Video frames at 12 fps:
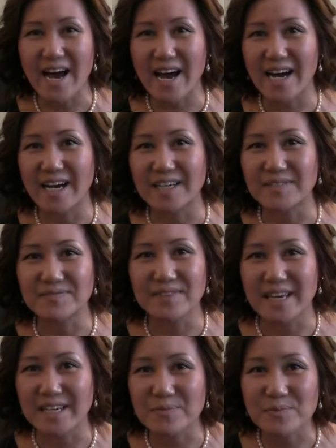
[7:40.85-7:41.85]

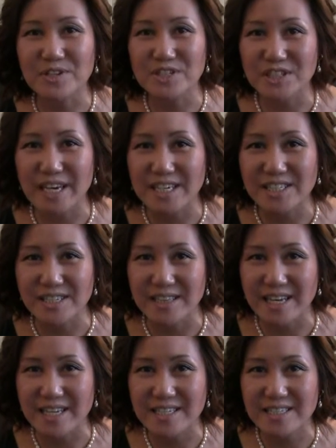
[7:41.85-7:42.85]
and appreciation
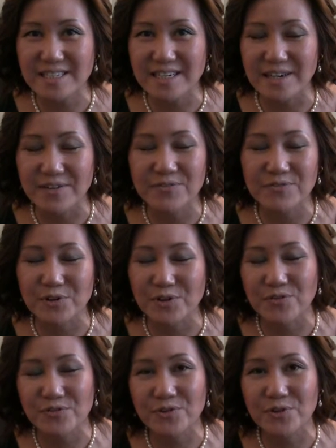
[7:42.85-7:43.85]
that's
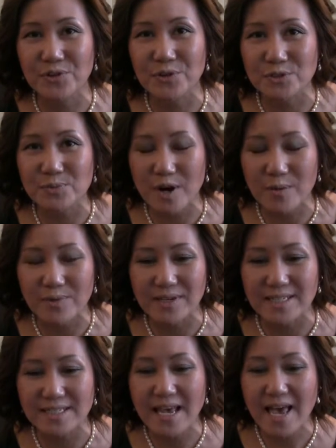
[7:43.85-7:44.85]
for those
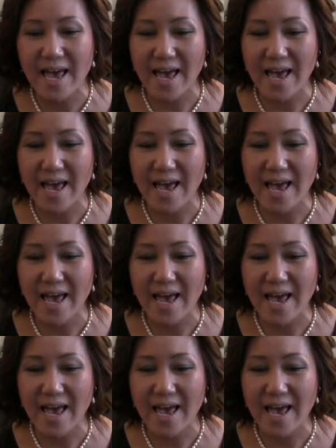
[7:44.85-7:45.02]
properties.